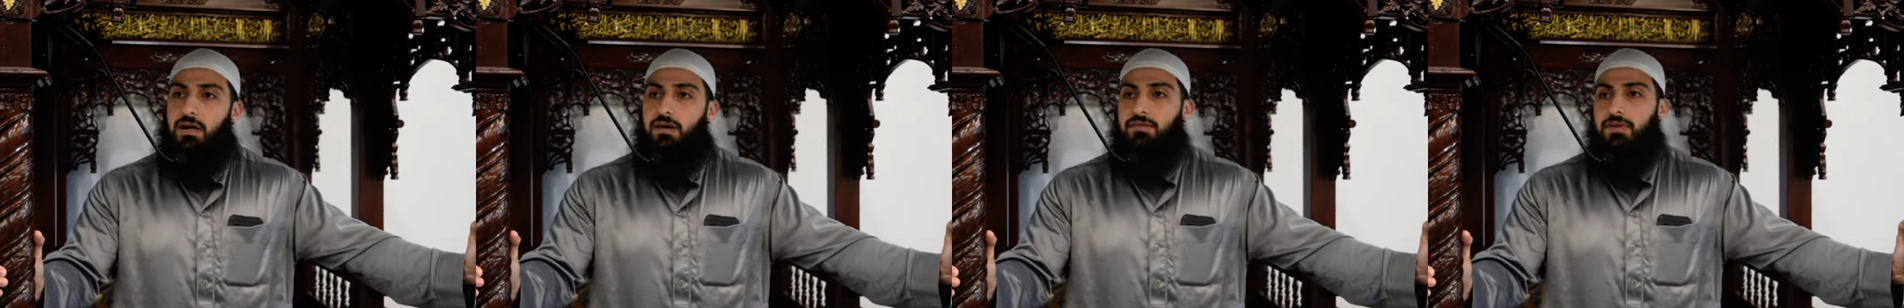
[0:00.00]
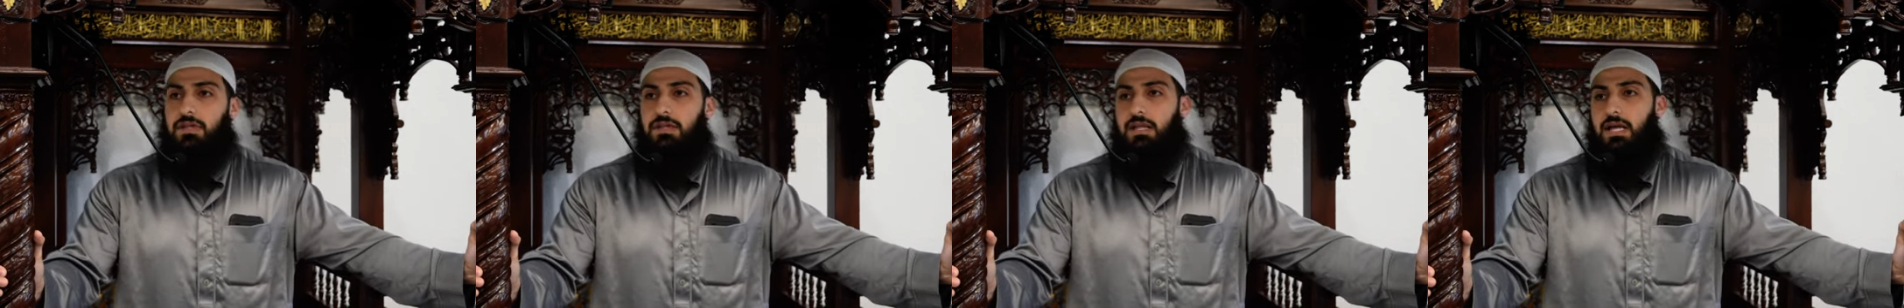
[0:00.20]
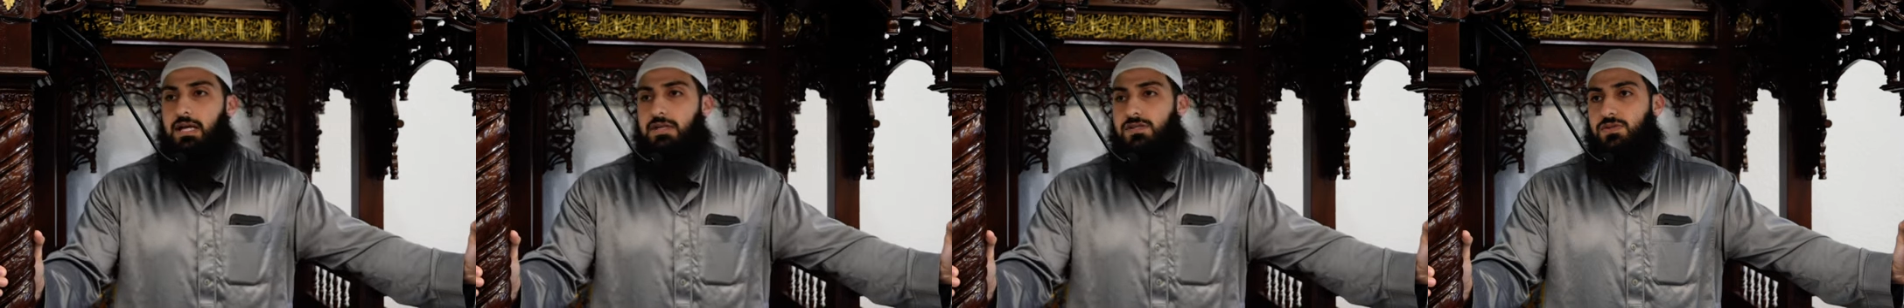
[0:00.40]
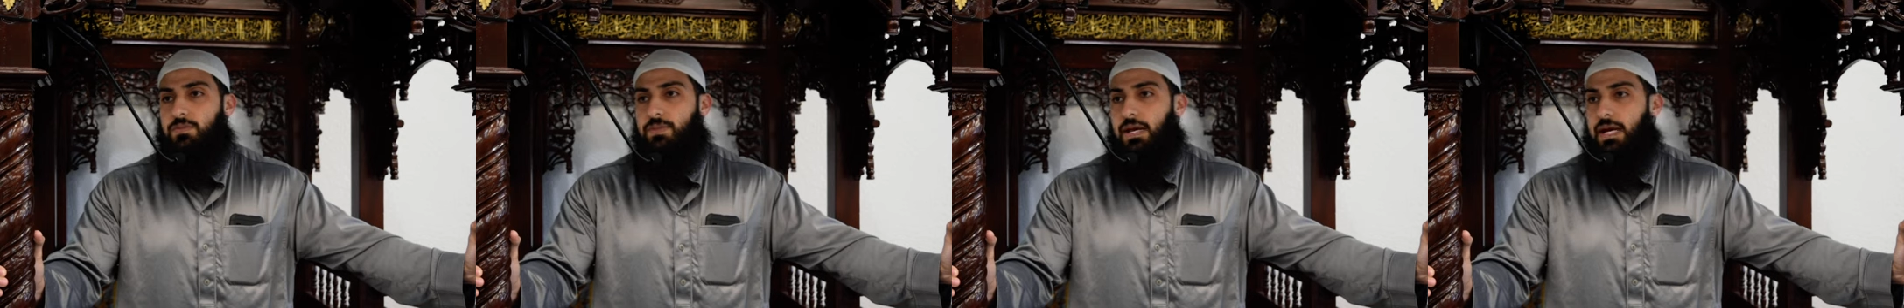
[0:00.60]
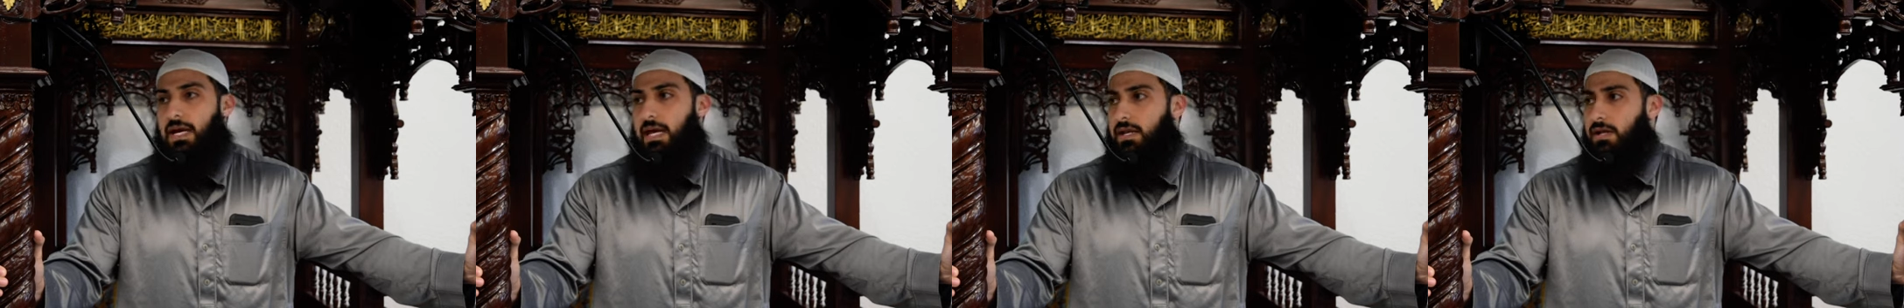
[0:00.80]
of Allah
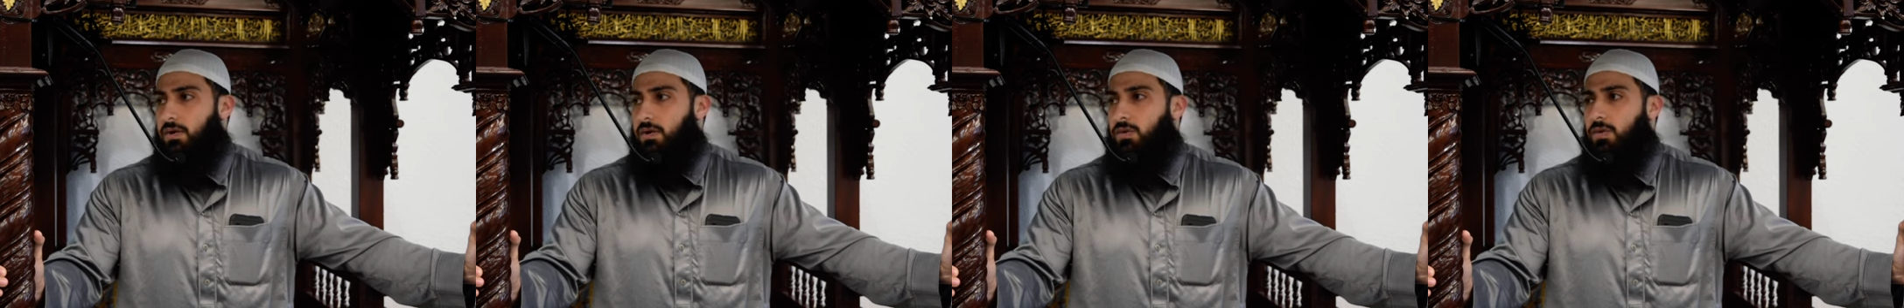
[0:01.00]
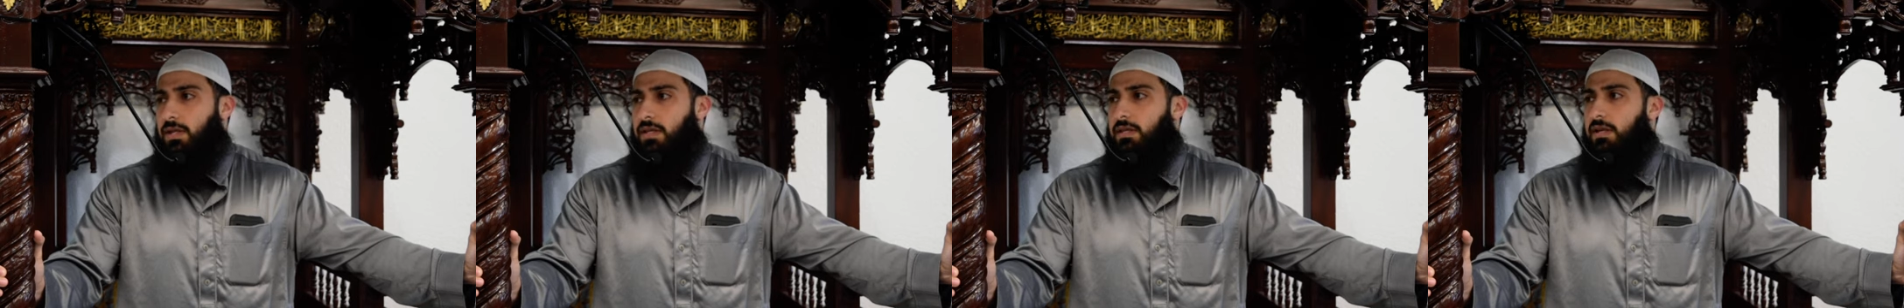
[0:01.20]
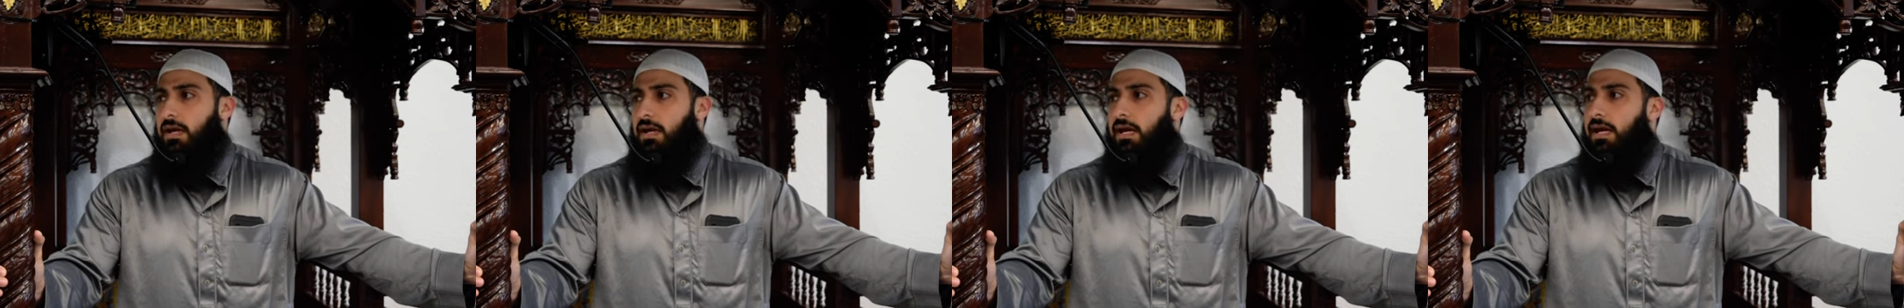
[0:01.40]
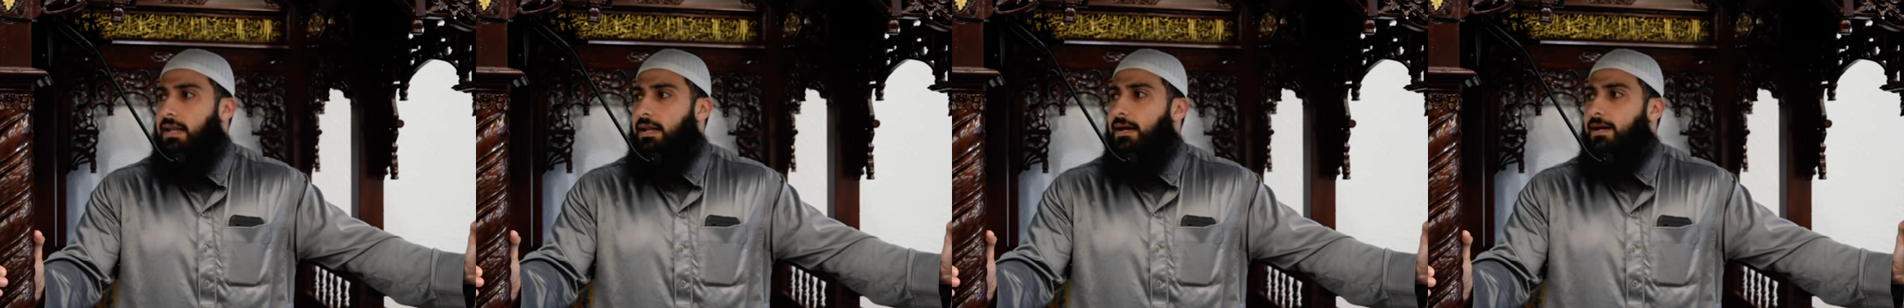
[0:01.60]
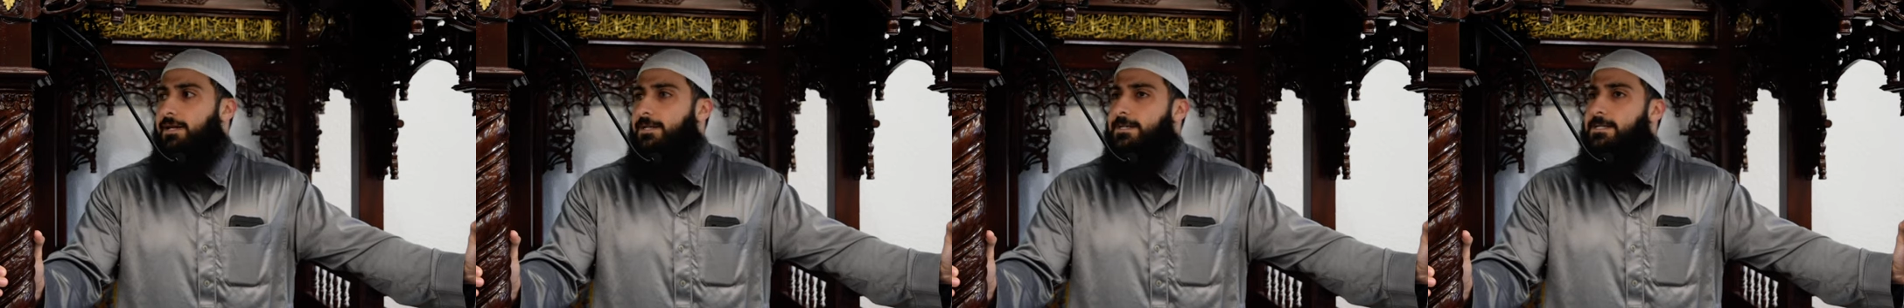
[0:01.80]
subhanahu wa
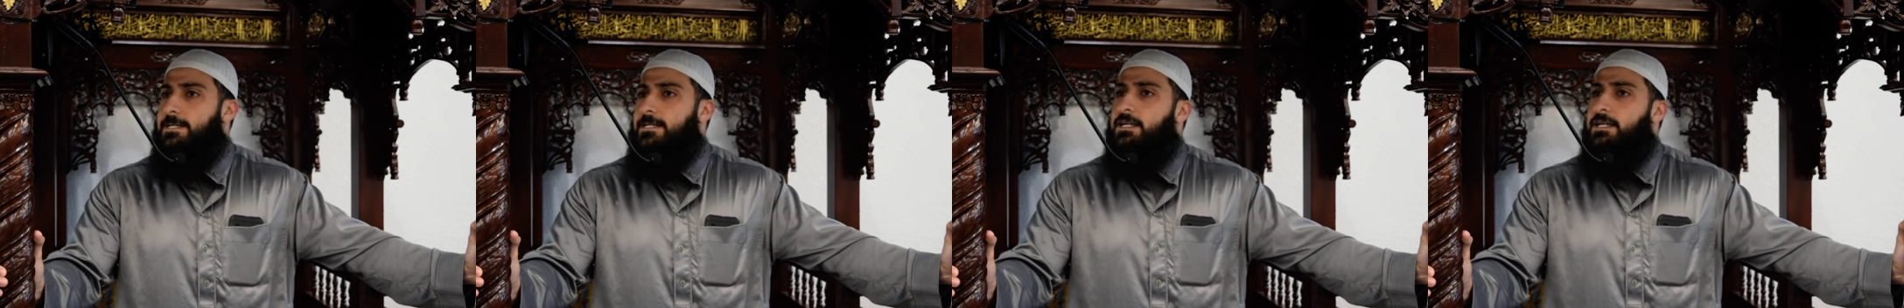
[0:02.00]
ta'ala,